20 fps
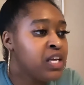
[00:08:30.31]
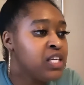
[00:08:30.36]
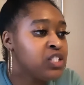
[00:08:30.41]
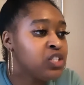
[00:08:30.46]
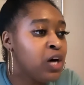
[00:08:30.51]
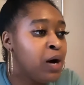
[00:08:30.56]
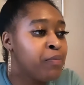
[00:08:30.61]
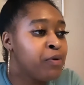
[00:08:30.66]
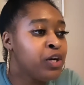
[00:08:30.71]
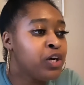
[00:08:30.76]

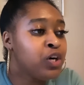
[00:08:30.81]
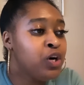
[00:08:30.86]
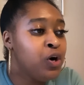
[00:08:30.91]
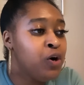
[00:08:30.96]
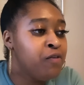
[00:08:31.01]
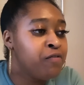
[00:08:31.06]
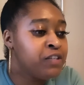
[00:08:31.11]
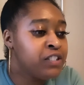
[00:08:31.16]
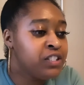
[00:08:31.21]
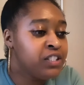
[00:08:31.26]
So I'm gonna go
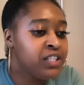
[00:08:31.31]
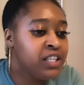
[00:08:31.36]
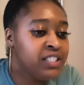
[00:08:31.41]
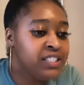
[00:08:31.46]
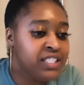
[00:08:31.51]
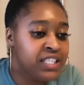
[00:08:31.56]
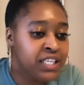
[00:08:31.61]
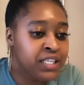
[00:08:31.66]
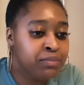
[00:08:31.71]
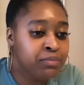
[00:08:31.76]
over to the
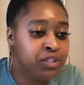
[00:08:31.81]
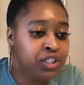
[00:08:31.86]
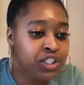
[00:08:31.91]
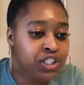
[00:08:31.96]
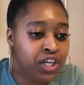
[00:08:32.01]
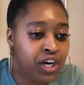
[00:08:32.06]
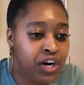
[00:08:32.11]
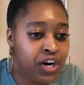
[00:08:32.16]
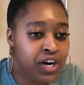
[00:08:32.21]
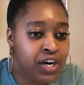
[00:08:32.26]
denim
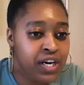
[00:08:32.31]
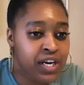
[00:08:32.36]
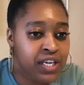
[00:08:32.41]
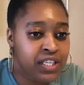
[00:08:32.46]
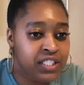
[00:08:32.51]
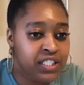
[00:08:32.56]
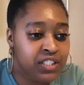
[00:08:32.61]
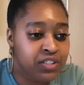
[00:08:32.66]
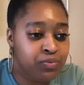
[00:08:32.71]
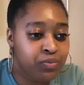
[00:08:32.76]
shirt
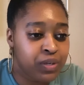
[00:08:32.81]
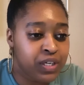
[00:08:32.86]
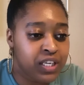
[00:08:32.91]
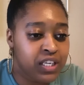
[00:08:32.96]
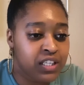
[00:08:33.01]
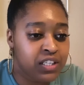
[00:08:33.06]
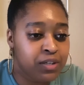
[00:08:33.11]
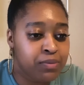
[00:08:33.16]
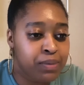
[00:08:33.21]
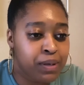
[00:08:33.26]
and then read a
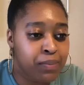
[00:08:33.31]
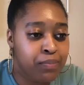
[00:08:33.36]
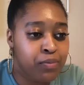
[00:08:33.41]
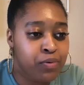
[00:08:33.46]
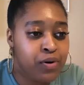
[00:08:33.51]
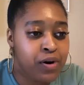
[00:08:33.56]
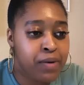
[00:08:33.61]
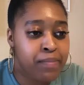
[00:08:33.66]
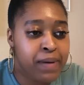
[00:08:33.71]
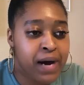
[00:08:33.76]
little bit
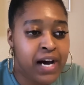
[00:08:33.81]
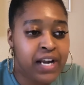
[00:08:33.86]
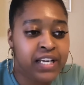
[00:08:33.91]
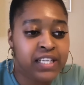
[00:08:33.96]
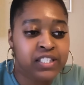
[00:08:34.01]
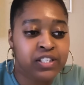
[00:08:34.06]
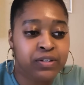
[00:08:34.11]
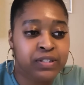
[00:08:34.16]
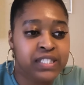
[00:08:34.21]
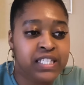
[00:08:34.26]
more about
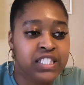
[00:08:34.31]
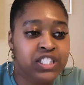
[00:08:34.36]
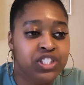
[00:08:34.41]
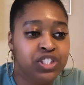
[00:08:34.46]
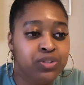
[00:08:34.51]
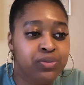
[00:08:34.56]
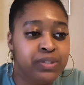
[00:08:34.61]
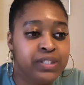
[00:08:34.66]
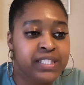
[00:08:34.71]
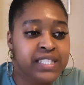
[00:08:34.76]
it. So it says
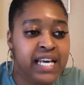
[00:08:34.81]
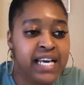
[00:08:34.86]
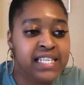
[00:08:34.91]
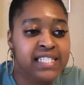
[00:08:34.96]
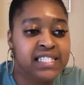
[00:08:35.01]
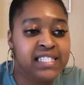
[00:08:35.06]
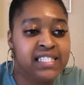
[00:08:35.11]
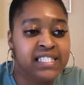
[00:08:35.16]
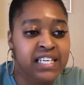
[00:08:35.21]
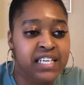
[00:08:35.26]

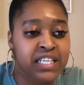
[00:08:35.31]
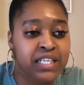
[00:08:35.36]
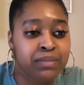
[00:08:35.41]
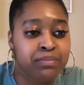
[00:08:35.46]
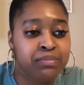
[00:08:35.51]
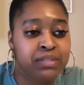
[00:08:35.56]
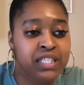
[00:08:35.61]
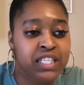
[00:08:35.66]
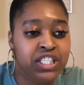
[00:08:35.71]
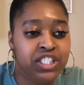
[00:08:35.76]
unisex
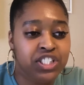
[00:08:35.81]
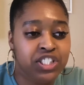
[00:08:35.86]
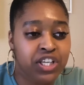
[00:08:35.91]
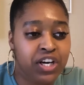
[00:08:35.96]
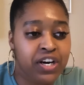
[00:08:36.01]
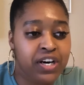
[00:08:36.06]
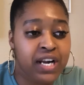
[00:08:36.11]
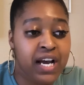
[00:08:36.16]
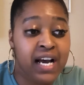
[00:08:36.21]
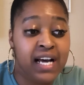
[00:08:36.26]
denim
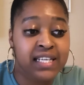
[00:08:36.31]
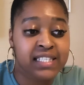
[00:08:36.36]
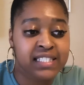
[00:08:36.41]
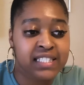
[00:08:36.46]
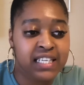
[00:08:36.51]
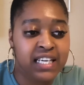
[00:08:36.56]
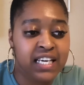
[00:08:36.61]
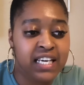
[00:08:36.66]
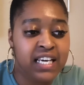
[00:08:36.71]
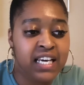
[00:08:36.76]
t-shirt
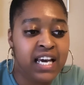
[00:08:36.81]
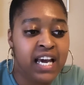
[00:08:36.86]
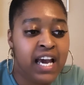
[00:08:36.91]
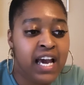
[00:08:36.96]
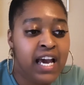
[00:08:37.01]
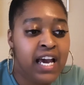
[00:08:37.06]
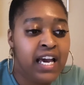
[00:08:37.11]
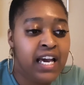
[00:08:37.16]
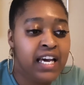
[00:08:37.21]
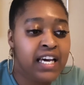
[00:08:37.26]
husky.
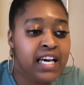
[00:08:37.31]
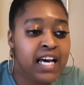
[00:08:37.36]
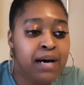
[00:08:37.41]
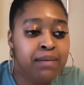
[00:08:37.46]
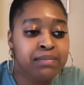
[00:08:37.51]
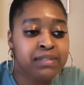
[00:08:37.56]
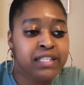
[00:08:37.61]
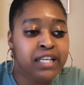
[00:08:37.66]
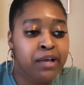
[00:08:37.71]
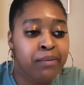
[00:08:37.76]
It
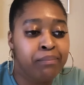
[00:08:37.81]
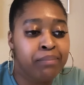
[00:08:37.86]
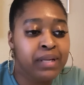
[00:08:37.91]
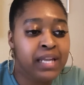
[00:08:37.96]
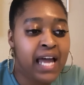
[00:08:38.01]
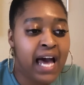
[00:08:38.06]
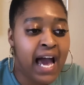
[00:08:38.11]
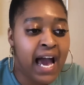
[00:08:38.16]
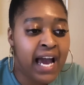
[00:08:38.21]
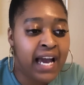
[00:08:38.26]
comes in
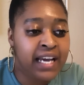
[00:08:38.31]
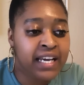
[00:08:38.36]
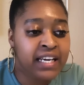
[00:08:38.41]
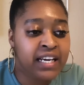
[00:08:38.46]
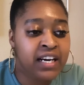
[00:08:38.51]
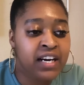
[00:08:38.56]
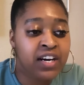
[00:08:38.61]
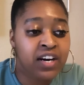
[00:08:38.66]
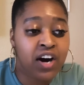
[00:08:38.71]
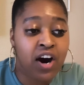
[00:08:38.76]

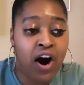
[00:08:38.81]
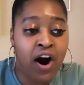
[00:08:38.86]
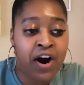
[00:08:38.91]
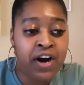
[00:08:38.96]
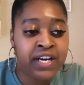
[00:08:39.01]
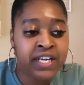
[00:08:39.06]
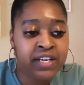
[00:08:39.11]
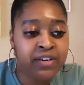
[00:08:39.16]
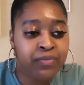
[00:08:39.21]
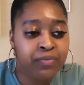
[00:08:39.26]
black,
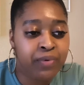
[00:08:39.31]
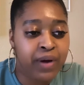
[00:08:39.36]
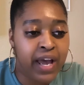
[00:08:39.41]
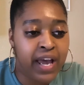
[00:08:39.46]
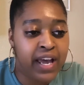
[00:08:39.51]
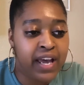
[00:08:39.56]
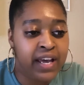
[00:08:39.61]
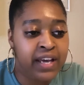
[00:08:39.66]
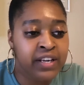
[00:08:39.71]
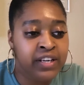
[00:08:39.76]
garnet
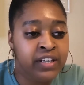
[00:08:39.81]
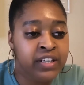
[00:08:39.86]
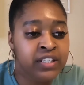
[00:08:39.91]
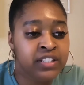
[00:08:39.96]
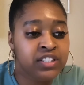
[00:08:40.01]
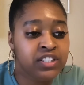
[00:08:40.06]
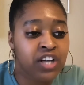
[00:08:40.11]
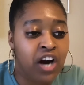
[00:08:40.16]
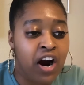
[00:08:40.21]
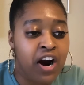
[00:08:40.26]
red,
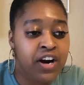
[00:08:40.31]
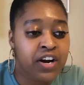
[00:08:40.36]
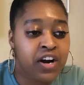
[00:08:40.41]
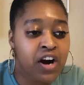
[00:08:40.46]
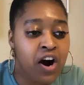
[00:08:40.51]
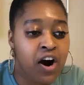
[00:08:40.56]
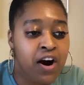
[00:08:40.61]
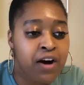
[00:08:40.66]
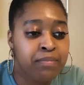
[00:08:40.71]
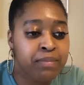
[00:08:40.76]
dark
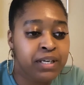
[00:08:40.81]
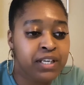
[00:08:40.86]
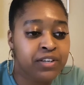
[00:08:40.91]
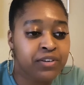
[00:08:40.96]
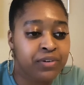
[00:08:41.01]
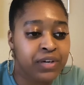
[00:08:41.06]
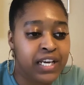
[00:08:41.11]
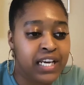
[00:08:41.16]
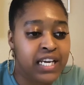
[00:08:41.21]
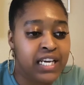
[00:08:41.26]
army
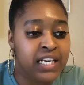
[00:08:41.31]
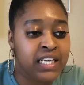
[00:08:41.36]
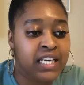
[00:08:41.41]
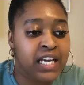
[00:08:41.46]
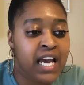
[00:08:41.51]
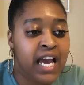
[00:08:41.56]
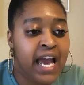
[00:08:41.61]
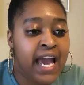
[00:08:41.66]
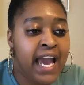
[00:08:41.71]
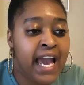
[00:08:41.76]

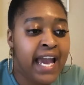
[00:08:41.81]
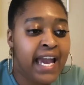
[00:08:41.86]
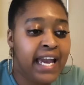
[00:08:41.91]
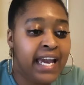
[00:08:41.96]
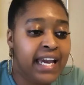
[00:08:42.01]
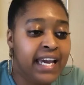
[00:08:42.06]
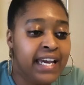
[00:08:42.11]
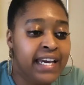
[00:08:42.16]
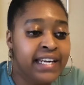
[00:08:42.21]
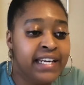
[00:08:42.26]
green,
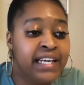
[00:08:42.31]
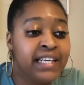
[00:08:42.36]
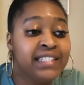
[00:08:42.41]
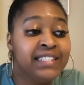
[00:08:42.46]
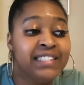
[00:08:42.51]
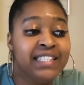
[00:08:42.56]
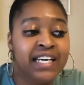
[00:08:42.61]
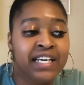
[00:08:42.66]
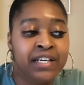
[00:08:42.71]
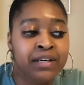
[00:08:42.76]

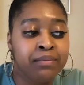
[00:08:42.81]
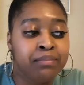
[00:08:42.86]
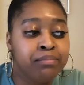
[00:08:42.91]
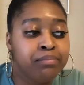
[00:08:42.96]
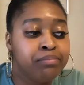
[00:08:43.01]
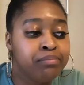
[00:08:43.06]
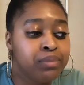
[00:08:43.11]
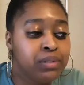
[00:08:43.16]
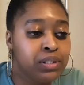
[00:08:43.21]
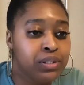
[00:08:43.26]
and
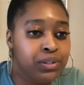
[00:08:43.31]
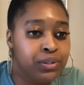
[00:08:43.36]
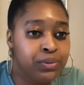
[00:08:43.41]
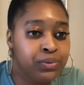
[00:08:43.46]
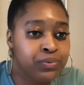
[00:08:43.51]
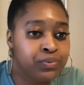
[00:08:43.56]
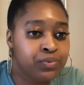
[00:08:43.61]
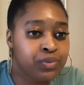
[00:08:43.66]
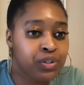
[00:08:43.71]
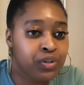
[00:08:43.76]
denim
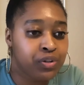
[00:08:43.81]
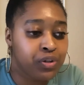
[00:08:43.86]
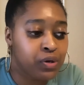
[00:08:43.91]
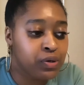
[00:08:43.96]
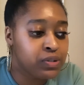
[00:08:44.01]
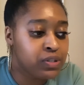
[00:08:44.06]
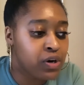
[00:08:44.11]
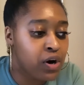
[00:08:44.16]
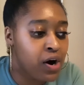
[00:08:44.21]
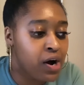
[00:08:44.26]
blue. So
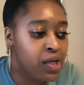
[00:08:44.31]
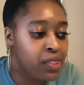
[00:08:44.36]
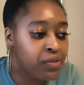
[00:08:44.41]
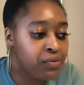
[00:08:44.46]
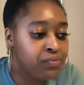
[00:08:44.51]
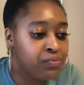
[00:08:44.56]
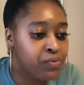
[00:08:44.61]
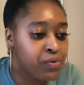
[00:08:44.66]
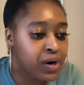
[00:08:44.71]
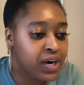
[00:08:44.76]
those are the
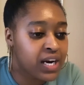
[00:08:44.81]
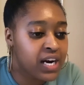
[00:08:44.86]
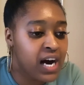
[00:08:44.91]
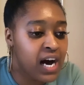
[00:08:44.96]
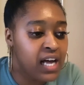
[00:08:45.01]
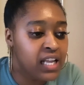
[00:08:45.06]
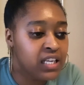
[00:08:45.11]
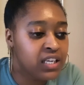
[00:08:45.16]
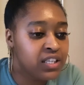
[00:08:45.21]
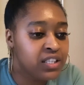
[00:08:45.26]
4
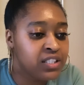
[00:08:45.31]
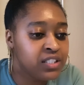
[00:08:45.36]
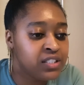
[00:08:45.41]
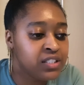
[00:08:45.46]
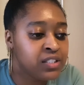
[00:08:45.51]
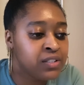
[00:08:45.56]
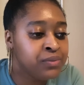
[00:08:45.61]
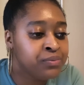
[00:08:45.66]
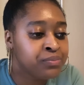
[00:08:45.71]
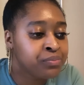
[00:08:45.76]

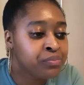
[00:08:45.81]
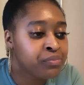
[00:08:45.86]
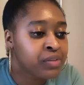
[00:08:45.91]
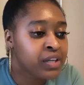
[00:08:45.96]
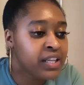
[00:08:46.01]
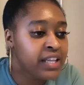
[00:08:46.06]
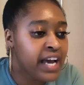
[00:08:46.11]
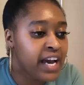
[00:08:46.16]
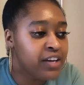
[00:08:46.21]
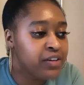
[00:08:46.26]
colors
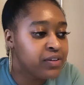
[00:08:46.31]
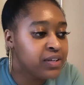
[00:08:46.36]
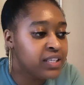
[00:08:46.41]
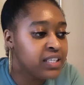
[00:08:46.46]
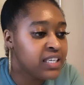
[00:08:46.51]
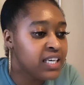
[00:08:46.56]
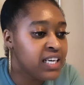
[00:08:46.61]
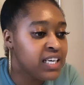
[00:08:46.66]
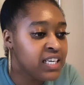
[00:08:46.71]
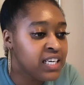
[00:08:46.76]
that you can
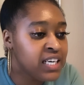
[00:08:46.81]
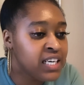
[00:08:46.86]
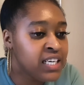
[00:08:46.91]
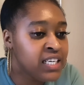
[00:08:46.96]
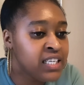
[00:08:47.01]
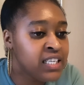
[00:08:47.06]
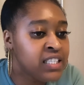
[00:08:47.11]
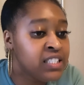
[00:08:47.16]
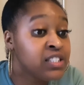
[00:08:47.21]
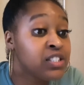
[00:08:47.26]
get it
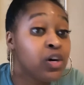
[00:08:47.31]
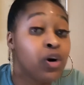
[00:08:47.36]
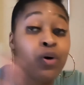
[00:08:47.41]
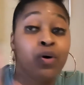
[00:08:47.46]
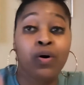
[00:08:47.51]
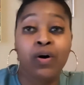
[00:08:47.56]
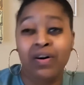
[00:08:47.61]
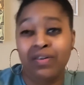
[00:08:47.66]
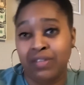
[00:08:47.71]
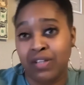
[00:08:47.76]
in.
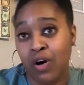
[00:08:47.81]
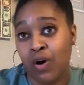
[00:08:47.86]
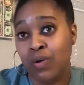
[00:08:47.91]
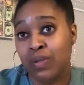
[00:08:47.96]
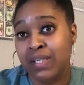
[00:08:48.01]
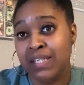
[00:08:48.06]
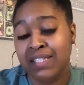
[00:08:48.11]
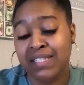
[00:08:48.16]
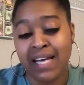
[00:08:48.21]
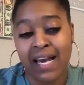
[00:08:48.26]
So the
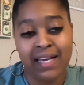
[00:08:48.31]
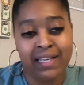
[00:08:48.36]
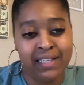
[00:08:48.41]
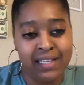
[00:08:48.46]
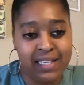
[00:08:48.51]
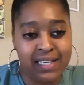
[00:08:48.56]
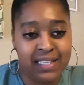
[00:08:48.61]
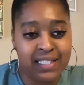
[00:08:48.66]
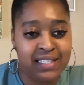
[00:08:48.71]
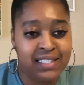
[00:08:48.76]
only
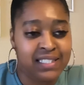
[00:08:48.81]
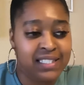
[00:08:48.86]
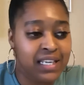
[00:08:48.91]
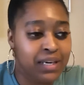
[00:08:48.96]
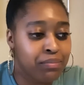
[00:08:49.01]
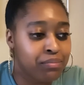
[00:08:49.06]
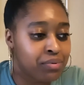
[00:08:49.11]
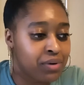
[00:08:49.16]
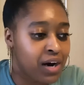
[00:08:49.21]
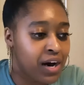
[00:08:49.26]
technique is
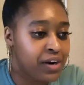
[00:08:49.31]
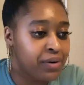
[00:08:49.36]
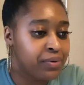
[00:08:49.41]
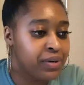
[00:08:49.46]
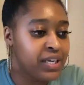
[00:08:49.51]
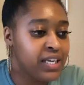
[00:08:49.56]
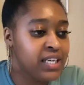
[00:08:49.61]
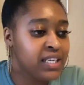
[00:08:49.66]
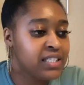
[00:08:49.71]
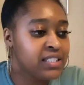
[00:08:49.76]

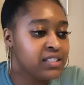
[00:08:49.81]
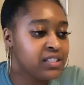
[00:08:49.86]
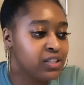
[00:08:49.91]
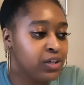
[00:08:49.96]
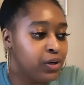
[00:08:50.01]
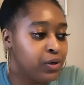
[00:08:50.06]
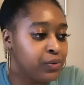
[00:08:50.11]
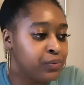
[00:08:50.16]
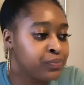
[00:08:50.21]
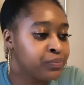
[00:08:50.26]
embroidery.
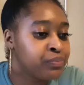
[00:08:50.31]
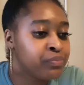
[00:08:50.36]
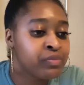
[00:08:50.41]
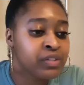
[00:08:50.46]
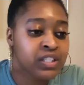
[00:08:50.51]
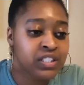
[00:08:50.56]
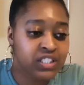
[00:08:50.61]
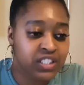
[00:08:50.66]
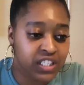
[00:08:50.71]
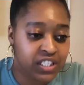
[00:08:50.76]
So
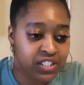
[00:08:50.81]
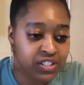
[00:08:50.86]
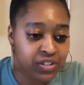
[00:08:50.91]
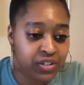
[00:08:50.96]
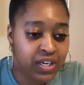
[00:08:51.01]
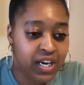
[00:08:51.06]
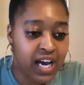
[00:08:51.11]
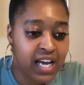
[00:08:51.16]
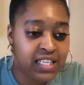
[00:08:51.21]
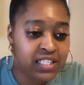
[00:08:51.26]
just so
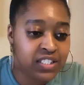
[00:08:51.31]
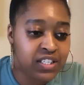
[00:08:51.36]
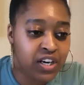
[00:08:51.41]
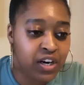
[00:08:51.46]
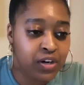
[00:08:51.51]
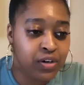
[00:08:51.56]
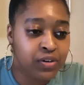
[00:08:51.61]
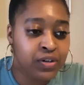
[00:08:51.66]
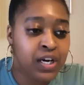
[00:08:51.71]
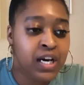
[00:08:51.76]
you guys
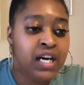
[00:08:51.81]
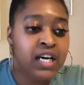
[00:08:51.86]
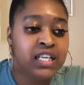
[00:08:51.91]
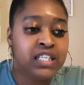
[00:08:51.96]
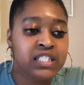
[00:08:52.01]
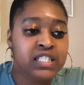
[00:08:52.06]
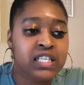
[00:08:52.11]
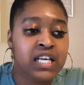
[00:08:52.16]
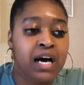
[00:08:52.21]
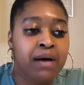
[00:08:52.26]
know,
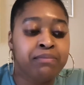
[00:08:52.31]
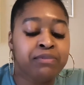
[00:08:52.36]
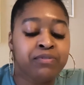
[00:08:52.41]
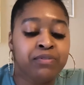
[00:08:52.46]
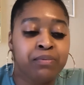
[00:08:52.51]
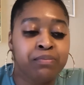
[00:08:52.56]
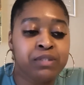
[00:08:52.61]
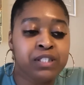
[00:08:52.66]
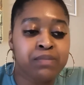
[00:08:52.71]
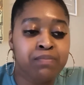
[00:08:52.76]
this comes
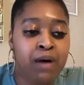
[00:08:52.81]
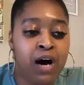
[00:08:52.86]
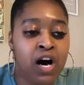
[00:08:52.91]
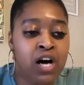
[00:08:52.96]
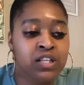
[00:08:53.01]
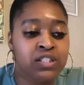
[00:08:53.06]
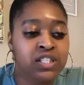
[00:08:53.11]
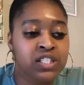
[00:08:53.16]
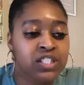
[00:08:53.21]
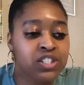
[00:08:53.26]
from
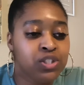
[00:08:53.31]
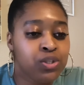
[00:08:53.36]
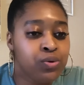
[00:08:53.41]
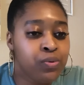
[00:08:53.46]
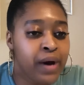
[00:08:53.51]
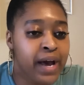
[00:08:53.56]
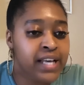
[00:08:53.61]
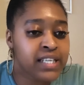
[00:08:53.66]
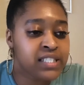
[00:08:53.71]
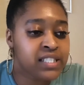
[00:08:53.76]
small to
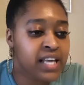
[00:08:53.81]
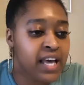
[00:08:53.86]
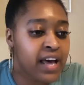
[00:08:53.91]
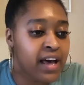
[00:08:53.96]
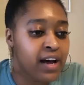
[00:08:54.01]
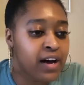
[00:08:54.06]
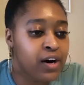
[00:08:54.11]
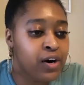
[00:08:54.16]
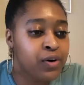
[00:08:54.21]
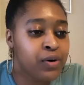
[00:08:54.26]

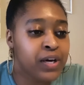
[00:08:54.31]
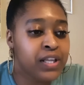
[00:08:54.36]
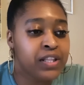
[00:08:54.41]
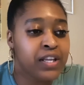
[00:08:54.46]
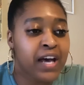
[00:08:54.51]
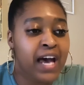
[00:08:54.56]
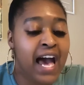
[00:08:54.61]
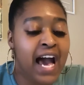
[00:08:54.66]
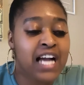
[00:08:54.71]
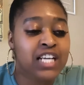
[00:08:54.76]
2XL, and
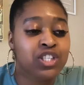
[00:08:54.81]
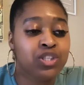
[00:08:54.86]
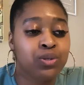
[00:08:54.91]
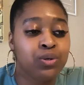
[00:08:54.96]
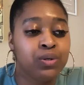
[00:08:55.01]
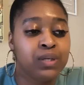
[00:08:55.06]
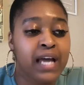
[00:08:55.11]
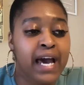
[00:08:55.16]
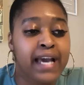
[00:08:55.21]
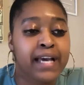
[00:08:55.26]
the
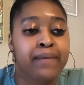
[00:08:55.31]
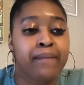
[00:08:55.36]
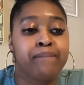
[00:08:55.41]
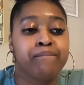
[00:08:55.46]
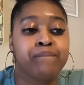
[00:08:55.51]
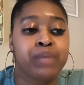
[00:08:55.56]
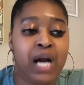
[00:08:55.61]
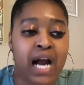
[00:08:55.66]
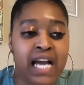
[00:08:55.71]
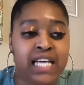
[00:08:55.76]
actual like
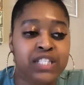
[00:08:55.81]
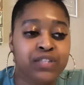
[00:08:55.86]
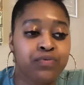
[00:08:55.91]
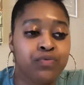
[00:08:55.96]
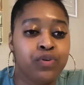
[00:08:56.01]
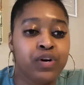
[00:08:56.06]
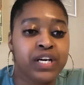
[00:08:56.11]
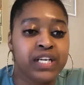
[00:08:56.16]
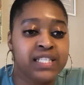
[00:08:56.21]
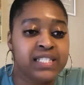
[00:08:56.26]
price
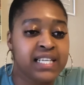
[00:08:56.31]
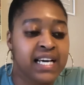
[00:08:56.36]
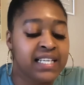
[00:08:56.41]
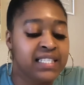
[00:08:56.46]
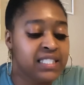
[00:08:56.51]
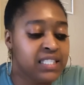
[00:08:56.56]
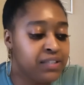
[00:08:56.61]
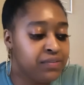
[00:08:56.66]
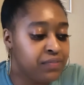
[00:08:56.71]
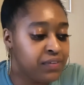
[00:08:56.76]
for it is
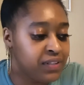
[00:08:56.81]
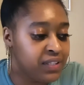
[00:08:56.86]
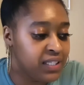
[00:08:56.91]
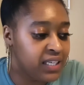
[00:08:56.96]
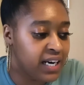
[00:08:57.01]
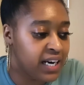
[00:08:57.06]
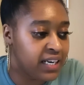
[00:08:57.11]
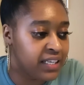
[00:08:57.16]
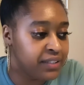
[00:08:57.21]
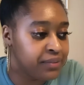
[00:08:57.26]

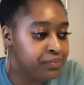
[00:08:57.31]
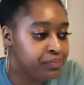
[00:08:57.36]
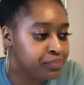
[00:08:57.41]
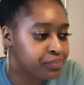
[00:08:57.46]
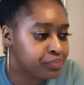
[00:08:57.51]
$19.59.